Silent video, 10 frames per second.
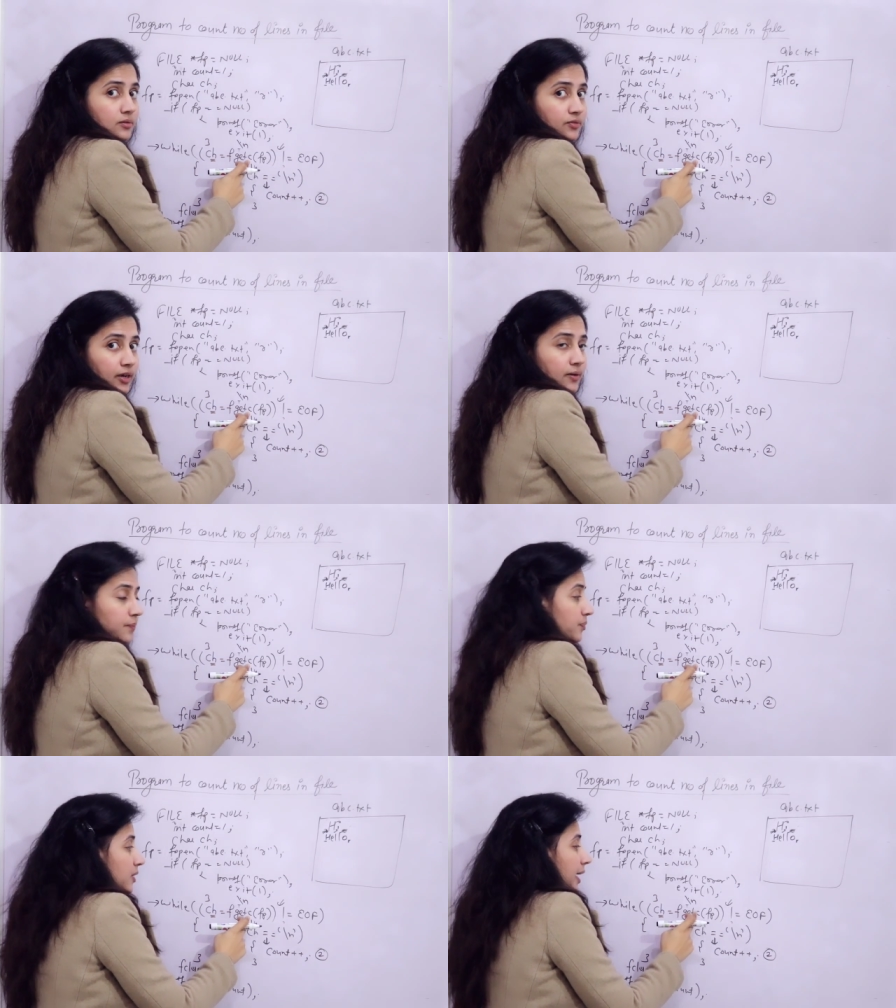Fine.
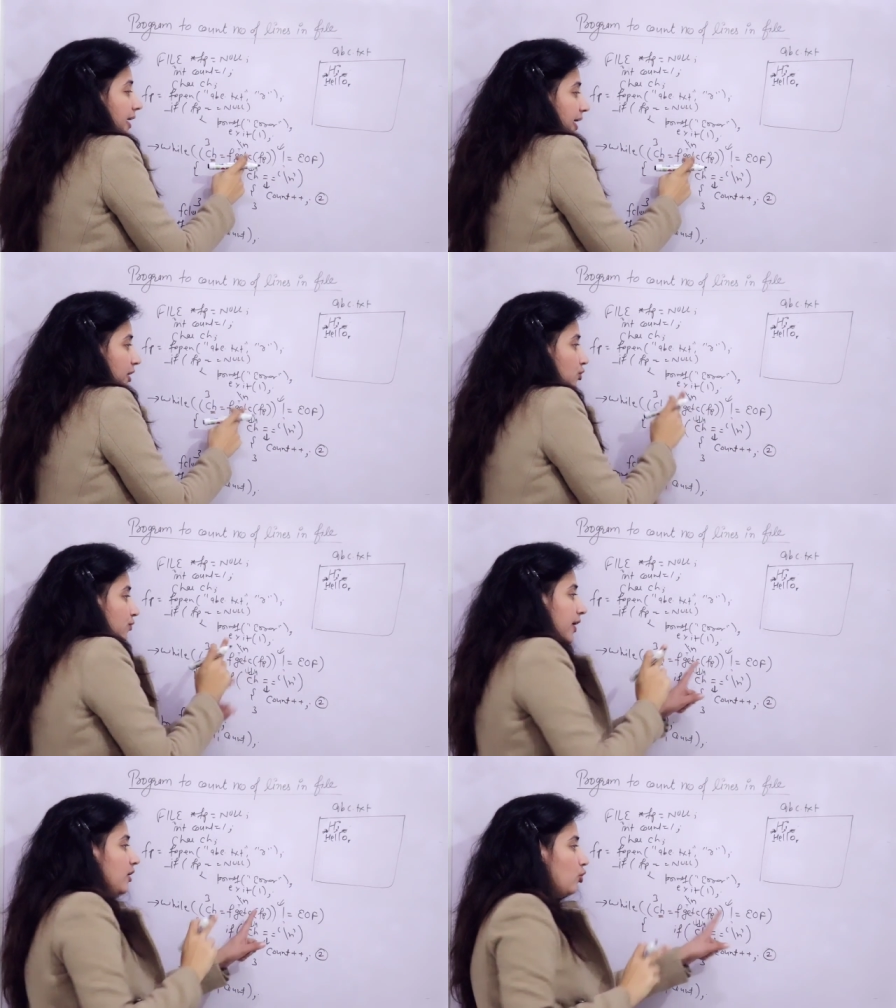And end of
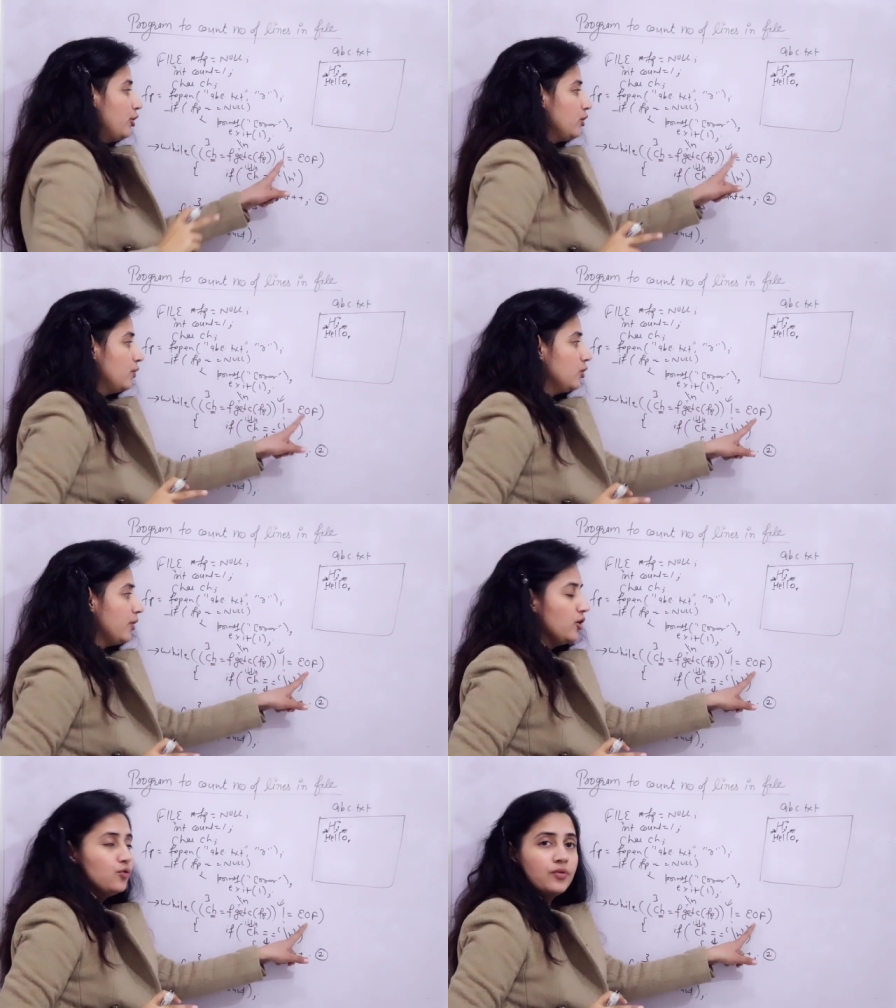file not equal to
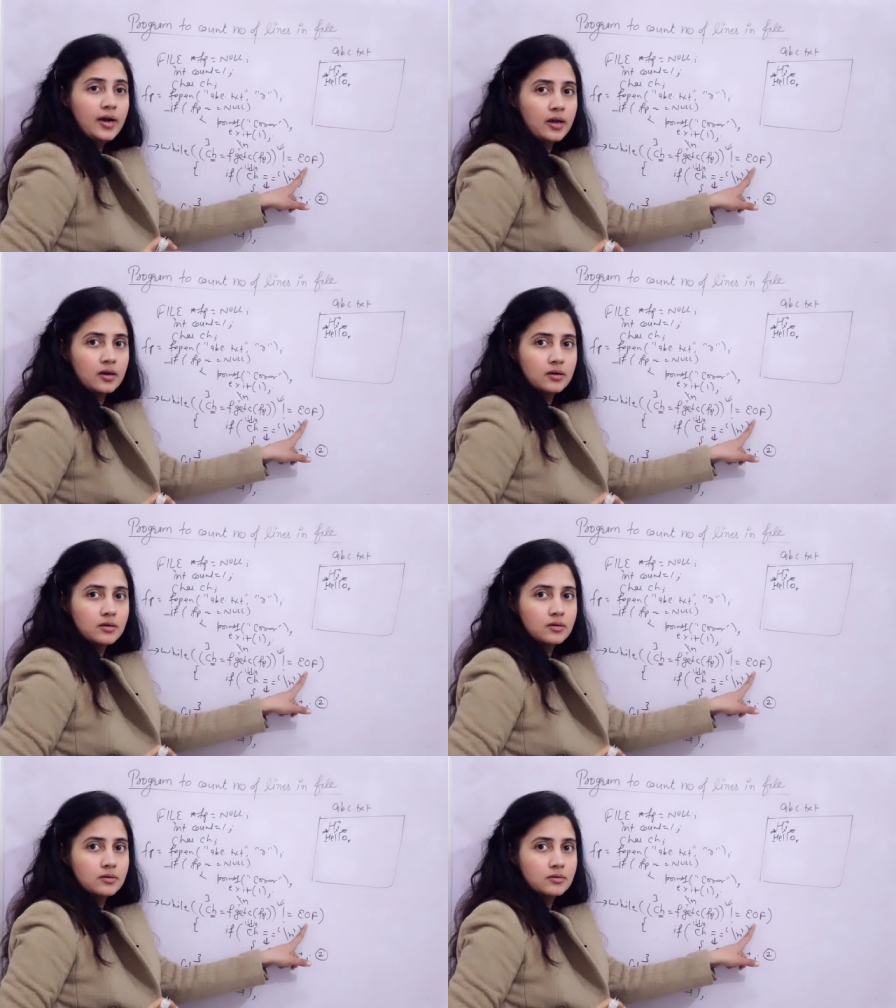end of file?
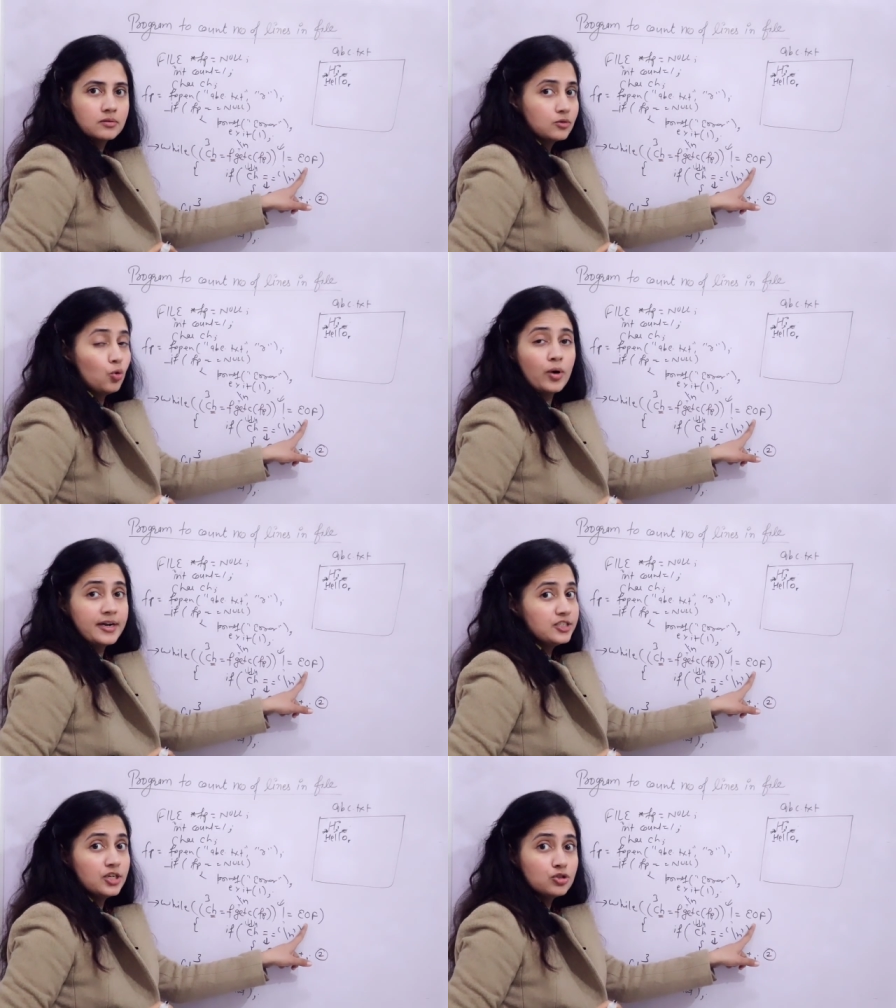No,
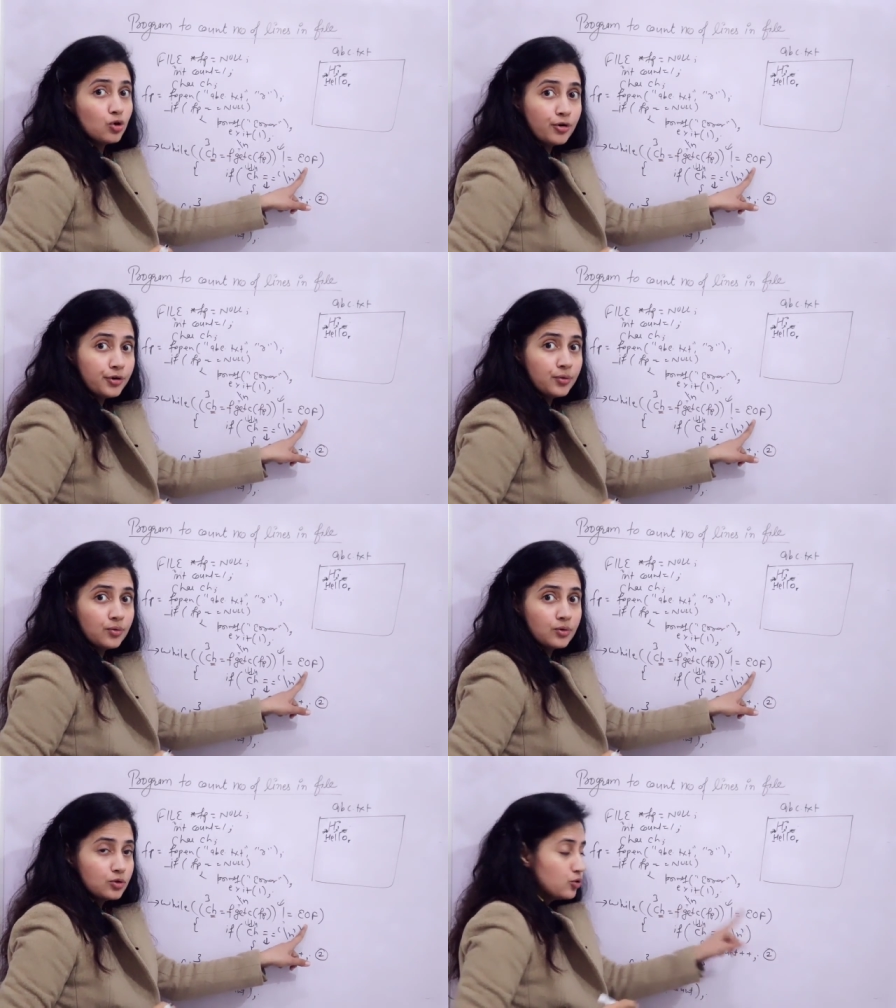condition is not true.
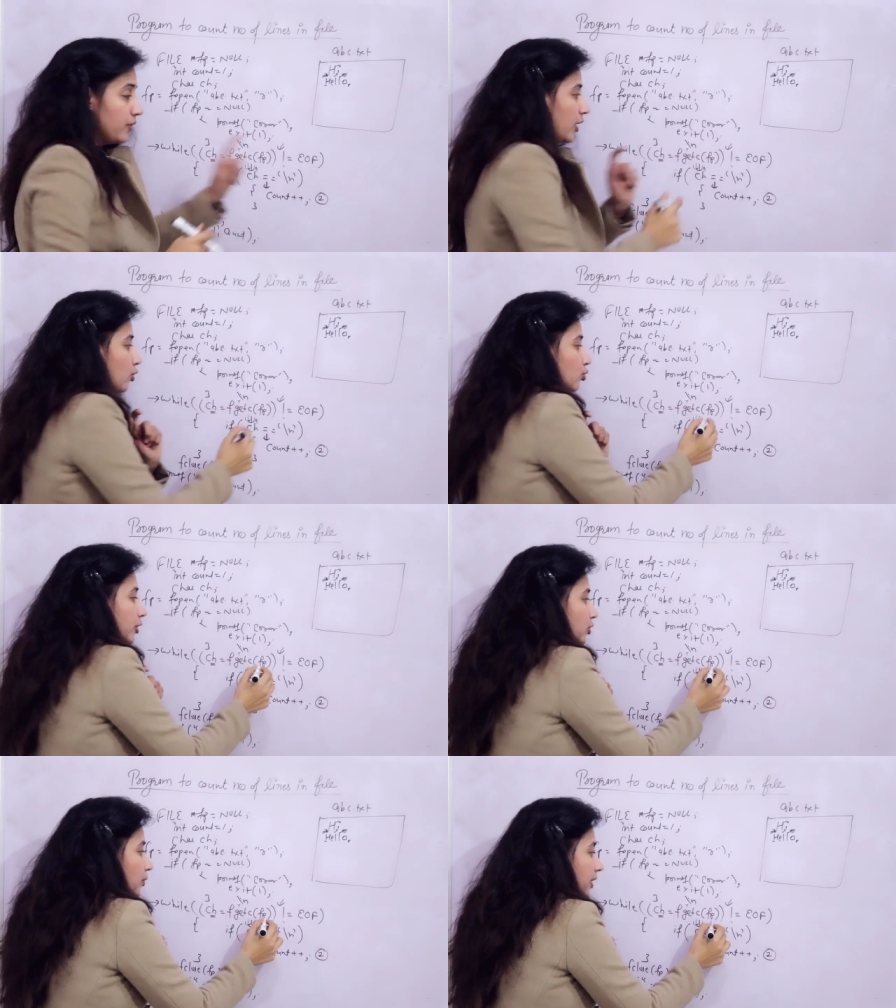So we are not
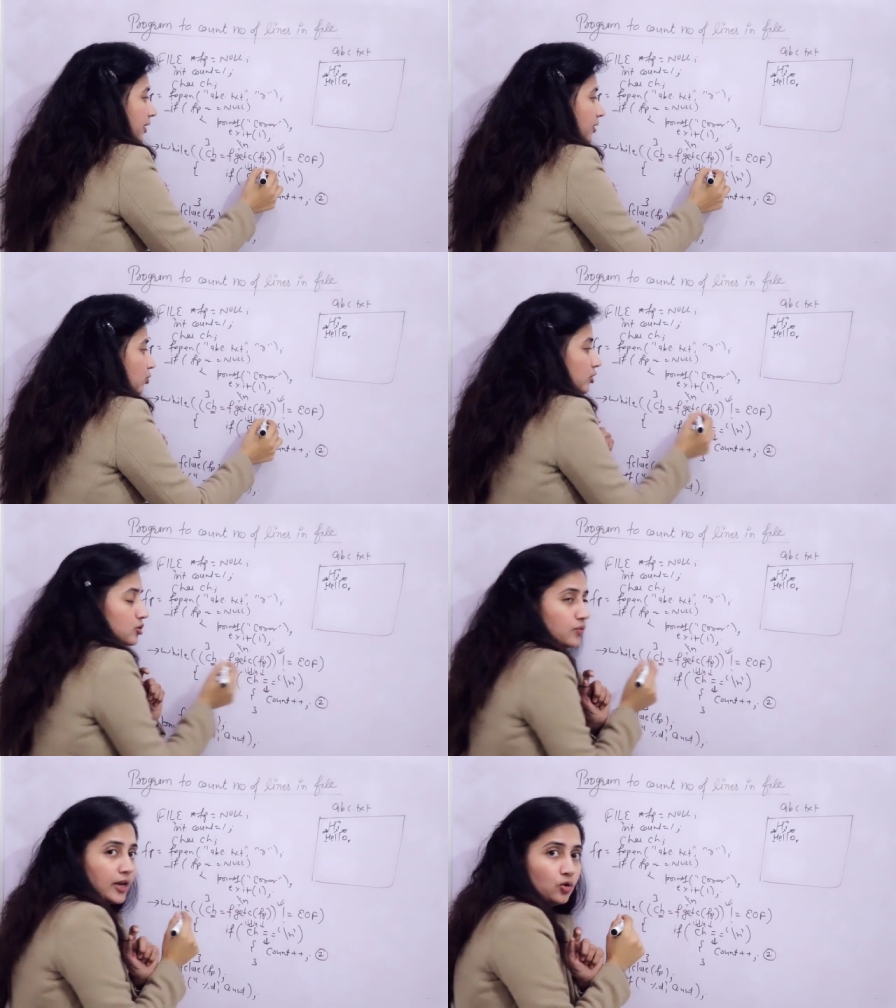going to enter into
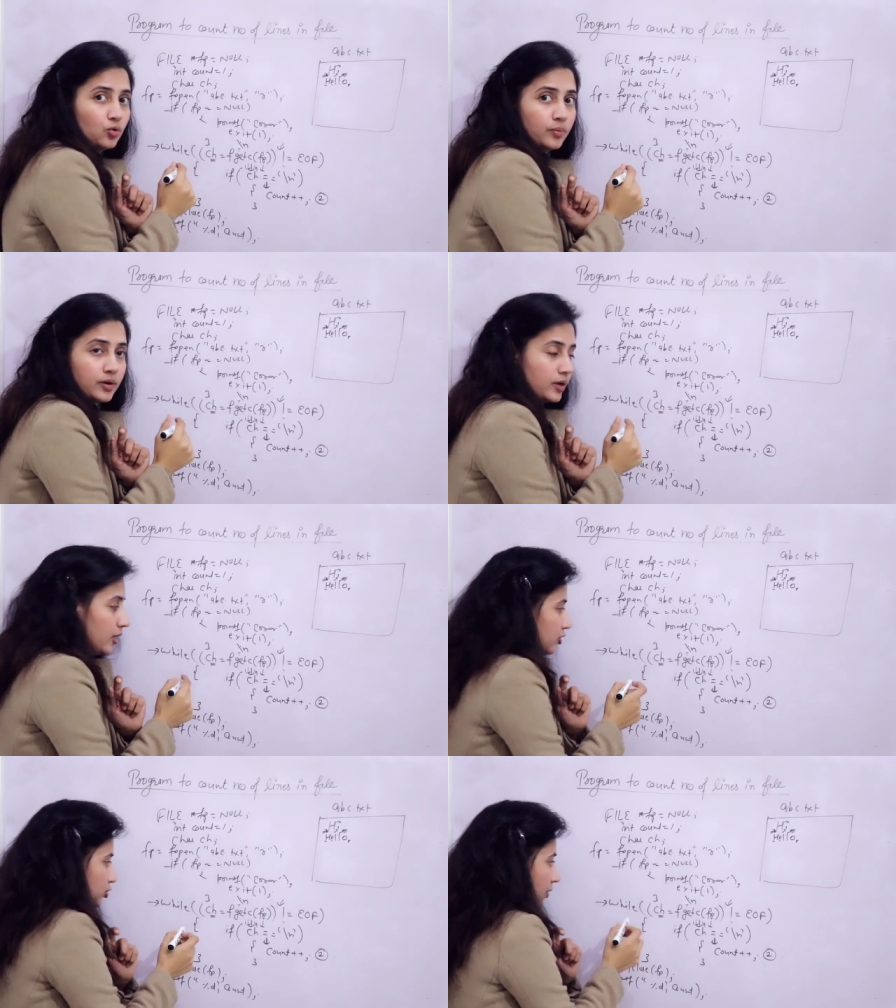this while loop.
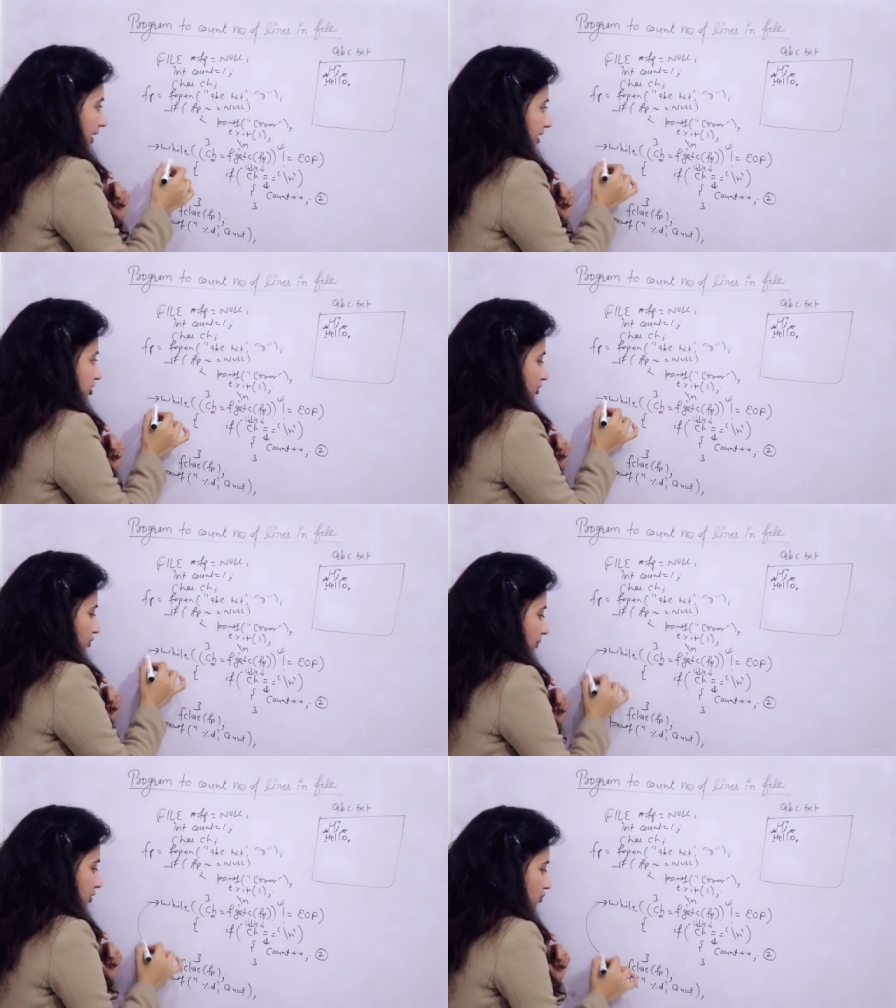So now exit
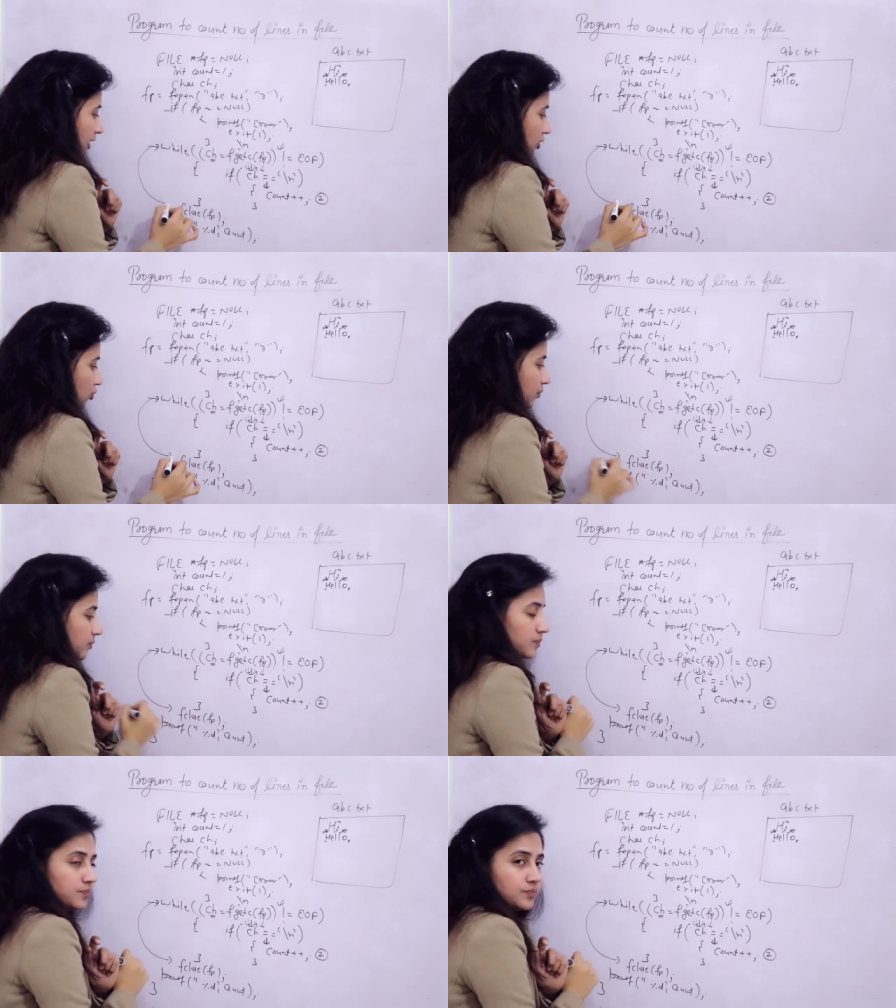from this while loop,